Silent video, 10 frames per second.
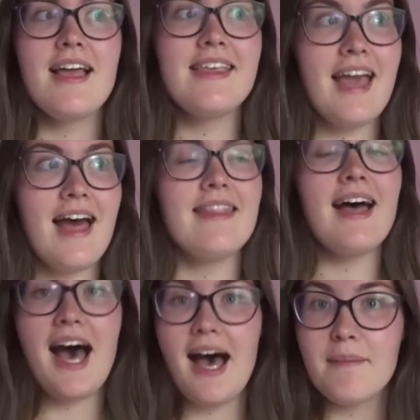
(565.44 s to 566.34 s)
get
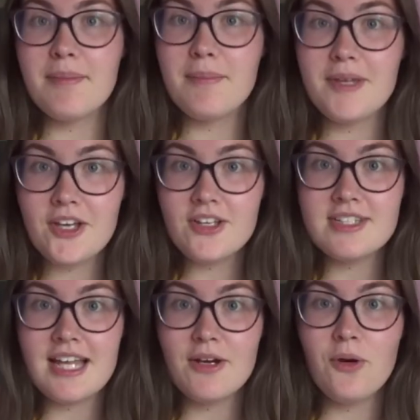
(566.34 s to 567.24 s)
the app,
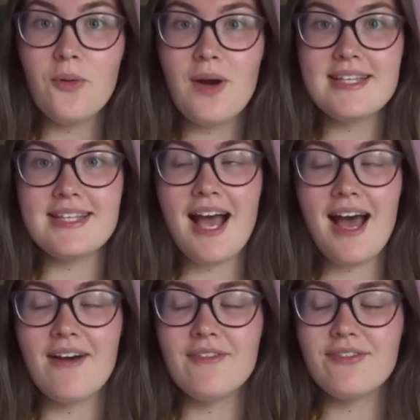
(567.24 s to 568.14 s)
because they always
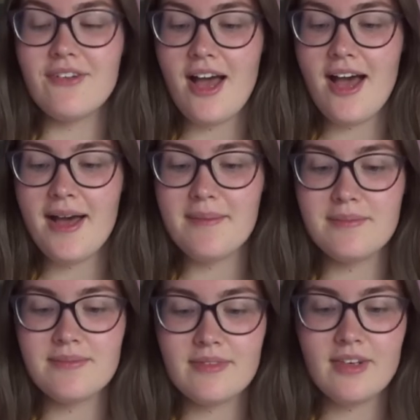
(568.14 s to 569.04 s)
have
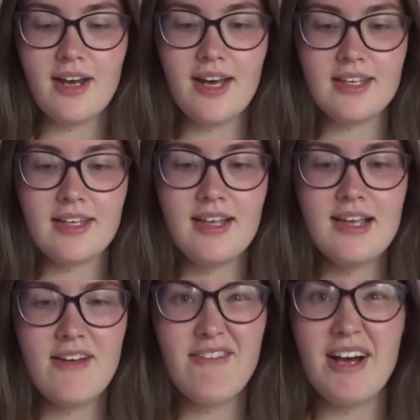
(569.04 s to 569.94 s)
like
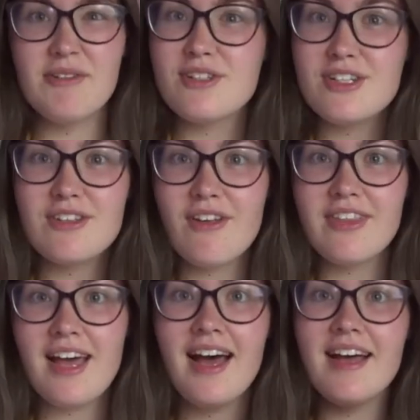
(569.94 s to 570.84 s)
vouchers on
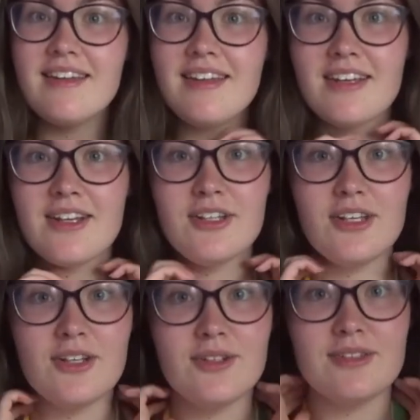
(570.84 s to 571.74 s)
there that you can
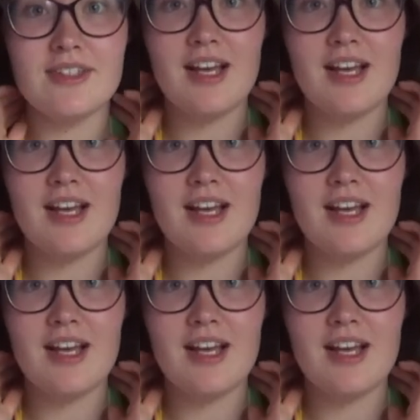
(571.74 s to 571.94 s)
use.